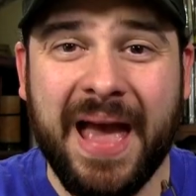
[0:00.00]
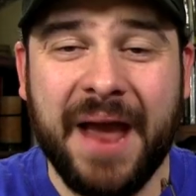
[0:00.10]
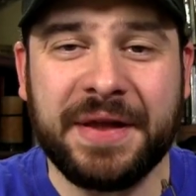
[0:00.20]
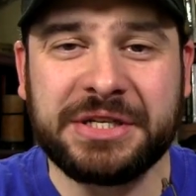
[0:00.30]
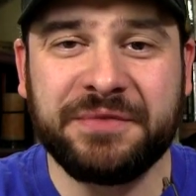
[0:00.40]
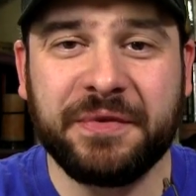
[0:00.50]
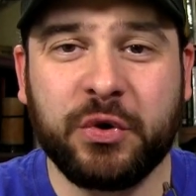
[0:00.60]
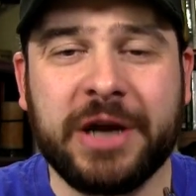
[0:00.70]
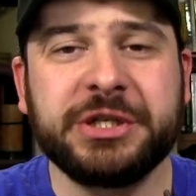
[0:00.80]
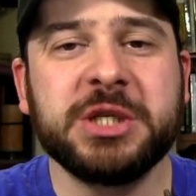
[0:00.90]
Hey, that's it for the
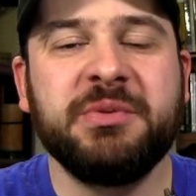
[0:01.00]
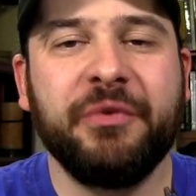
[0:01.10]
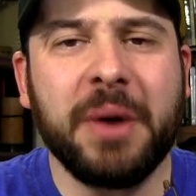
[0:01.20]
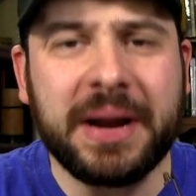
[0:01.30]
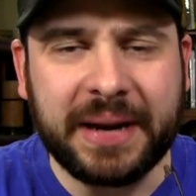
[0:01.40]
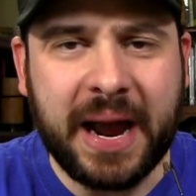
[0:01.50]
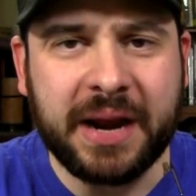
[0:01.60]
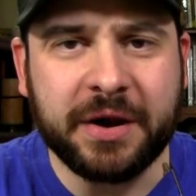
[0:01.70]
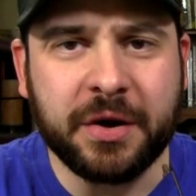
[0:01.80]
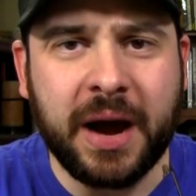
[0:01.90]
questions. Before I get out
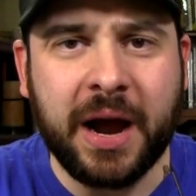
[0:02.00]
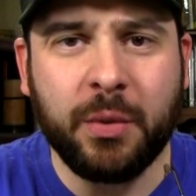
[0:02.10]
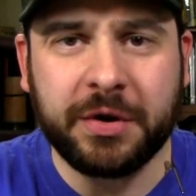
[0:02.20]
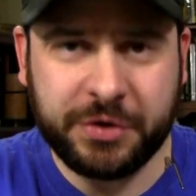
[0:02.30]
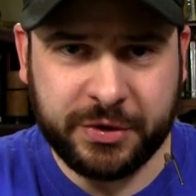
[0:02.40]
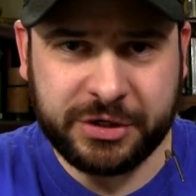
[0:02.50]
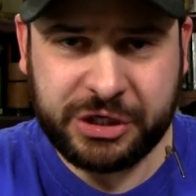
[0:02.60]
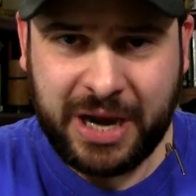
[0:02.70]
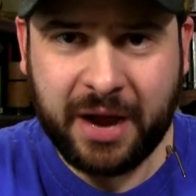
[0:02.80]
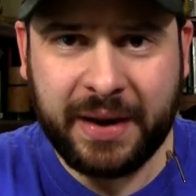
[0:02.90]
of here, I want to do a
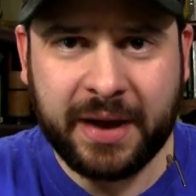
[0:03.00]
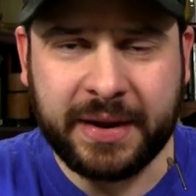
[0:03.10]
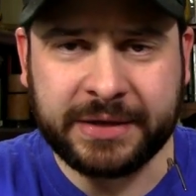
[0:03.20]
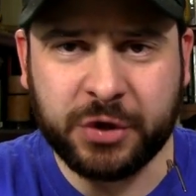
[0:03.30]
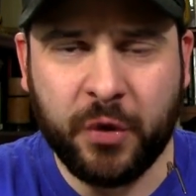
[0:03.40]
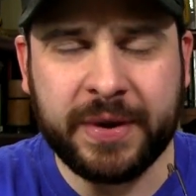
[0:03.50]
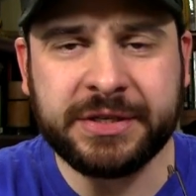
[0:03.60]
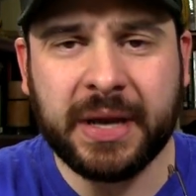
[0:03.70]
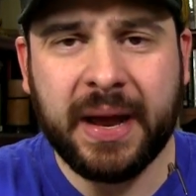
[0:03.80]
shout out, as always,